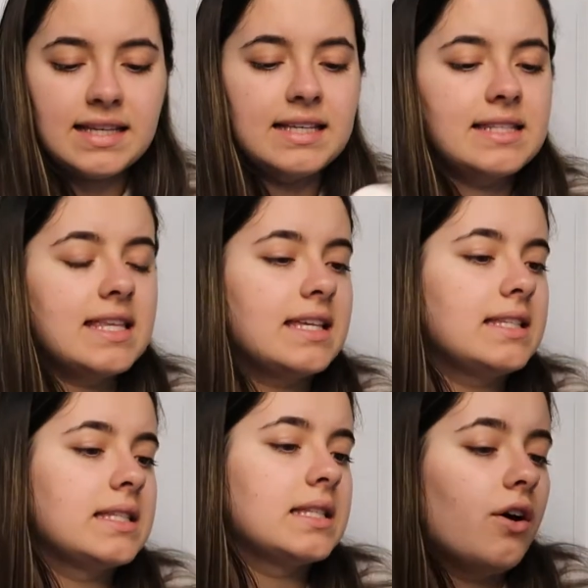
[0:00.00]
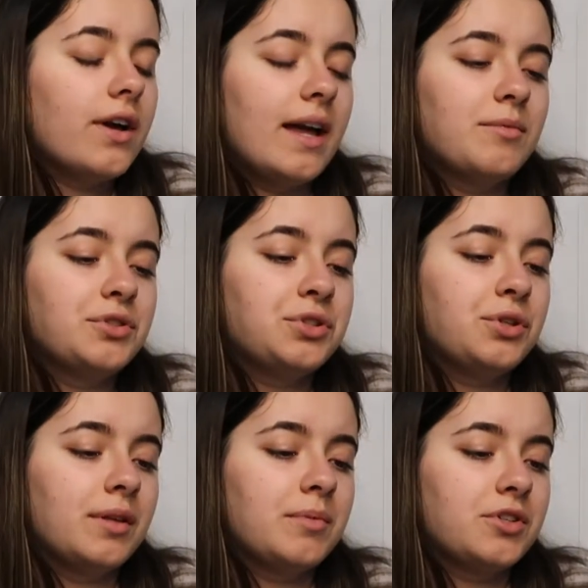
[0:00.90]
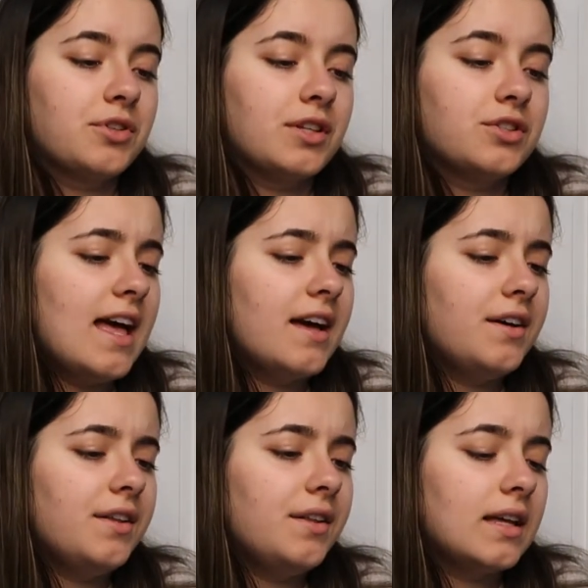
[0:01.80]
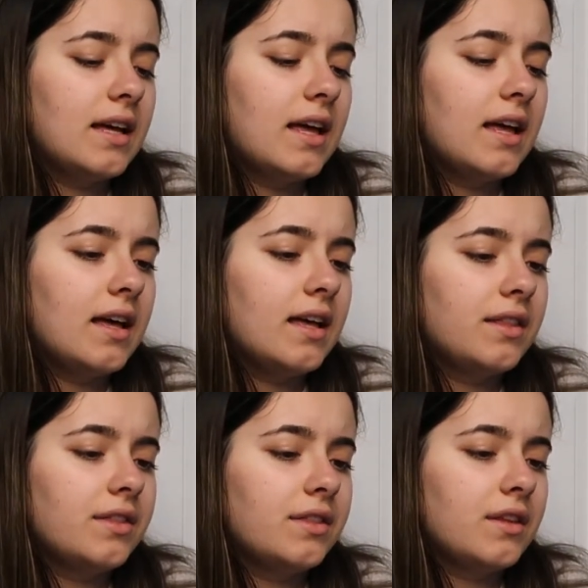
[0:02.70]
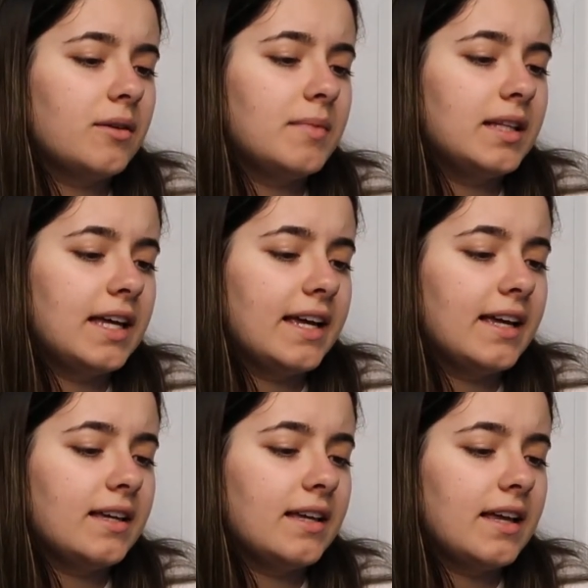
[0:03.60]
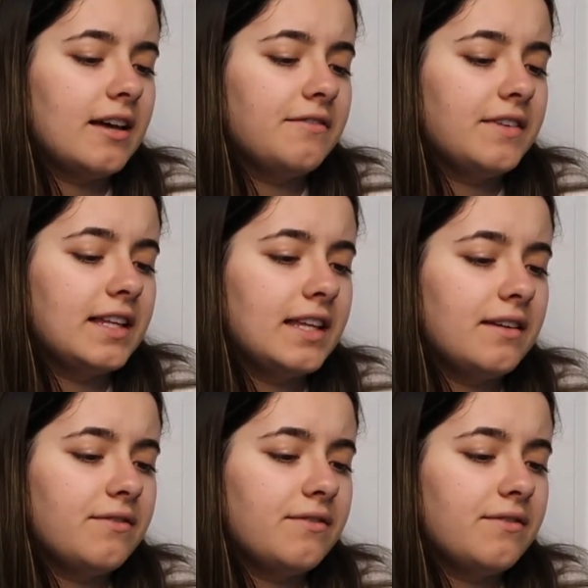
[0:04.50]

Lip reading: is this, okay, I'm gonna totally butcher this. Thermale Avini